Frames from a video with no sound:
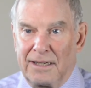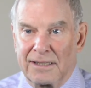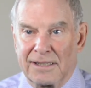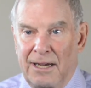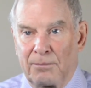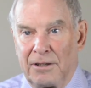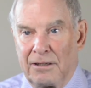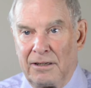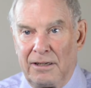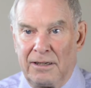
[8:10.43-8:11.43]

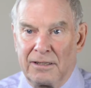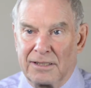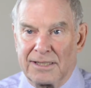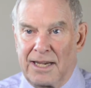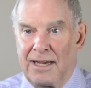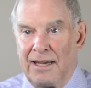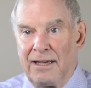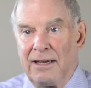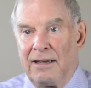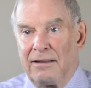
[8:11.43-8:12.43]
accepted in, say,